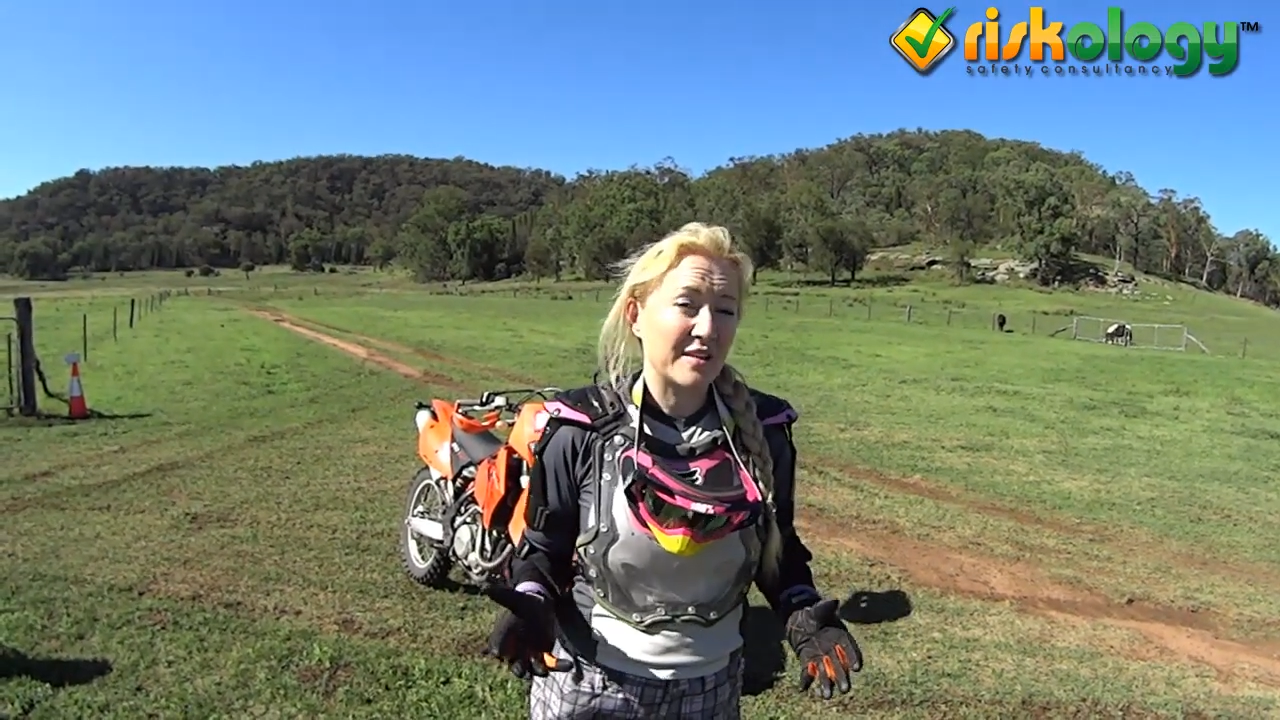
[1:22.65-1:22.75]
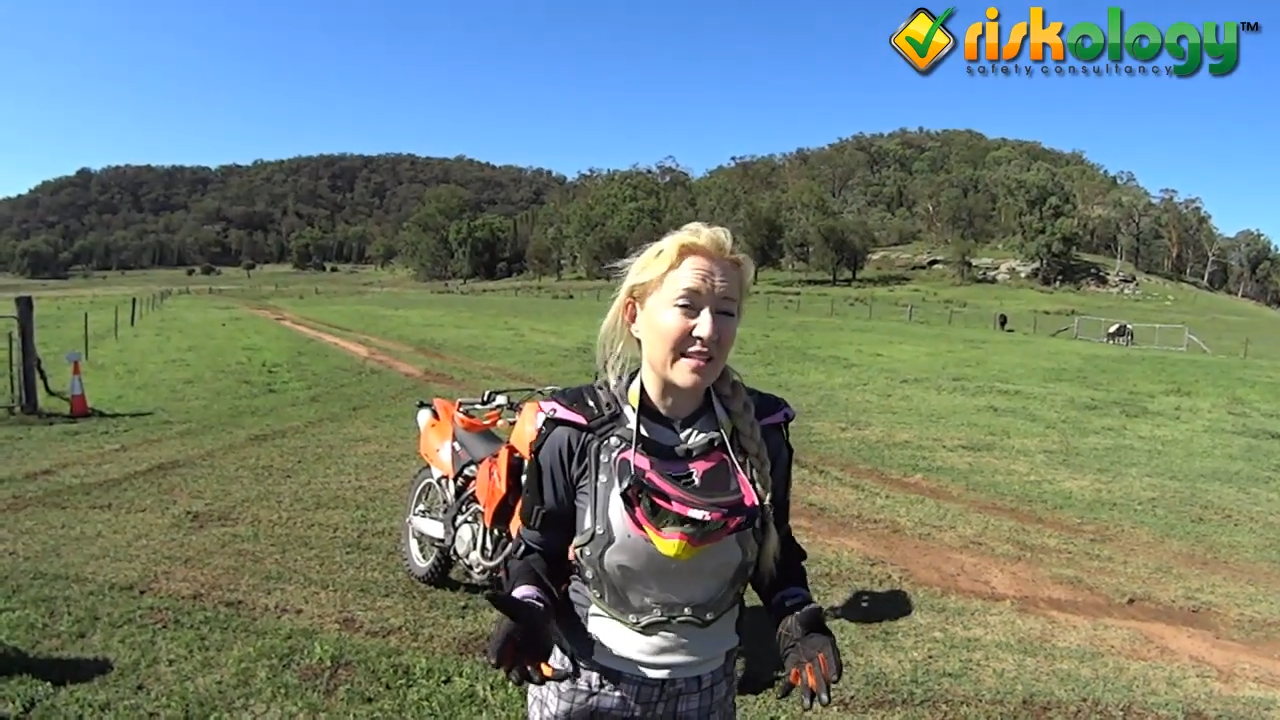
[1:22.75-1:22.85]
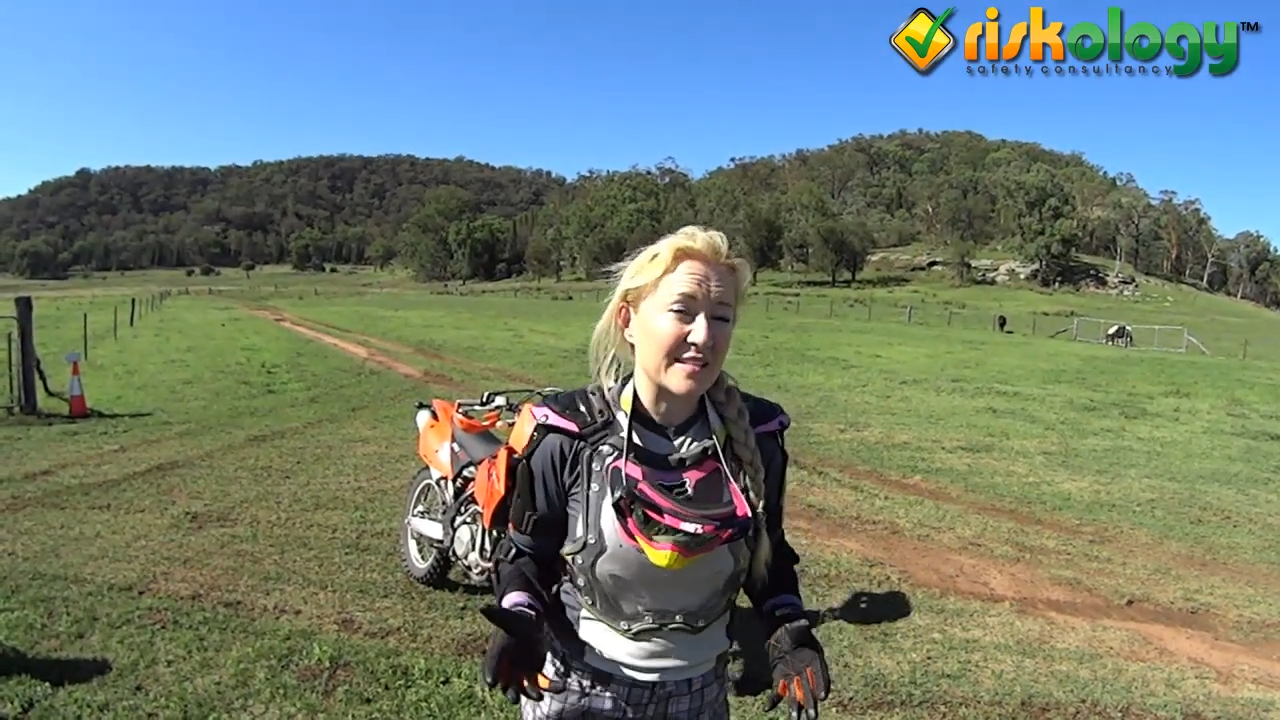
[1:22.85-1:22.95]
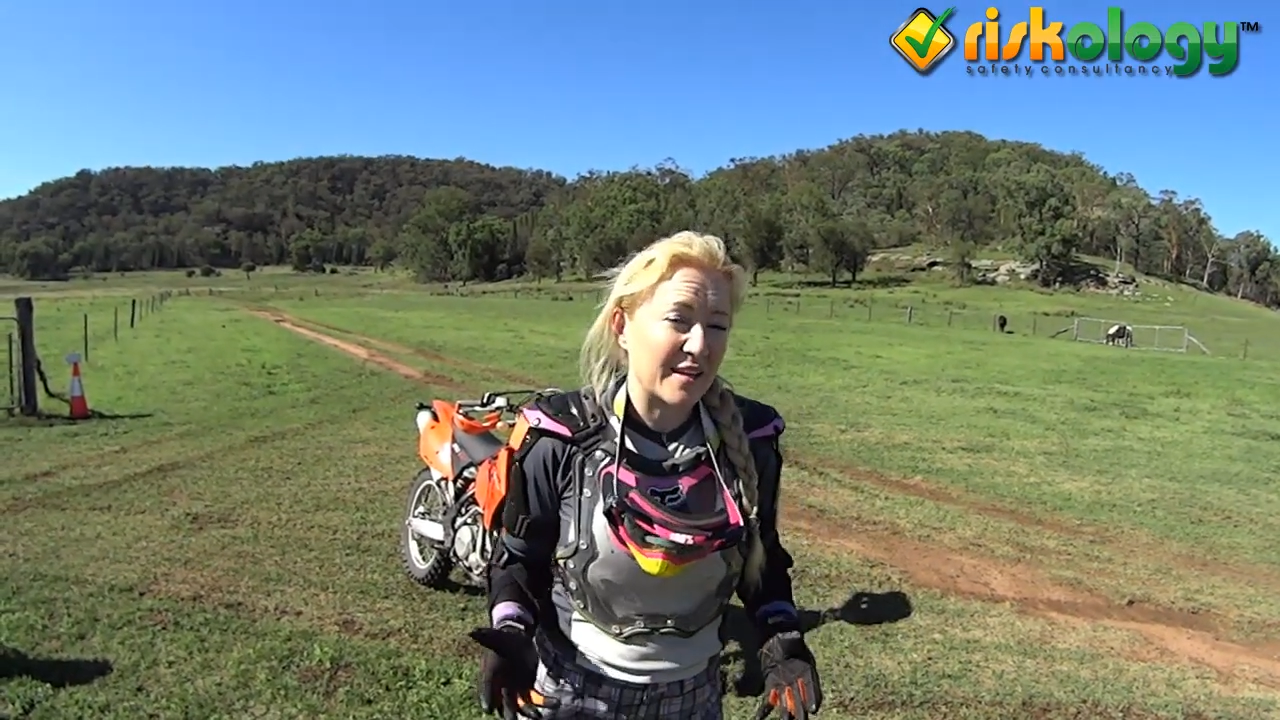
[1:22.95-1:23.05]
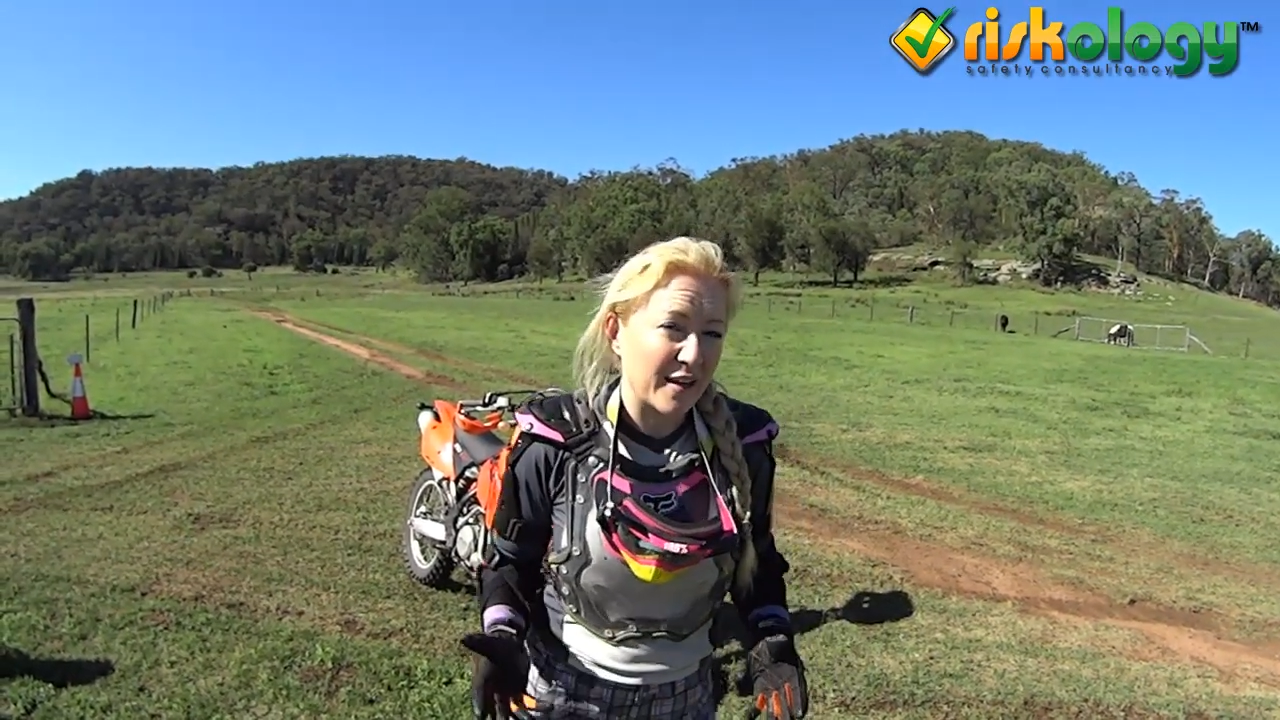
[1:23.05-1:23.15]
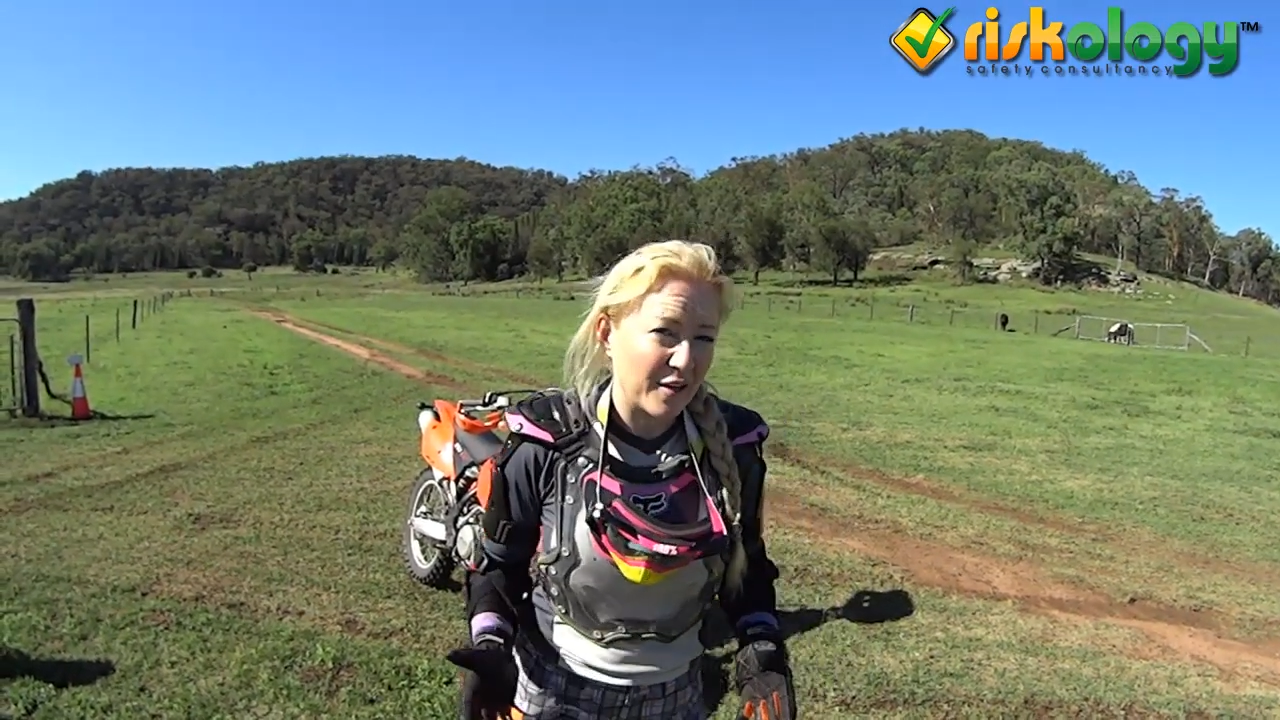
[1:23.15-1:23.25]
things that can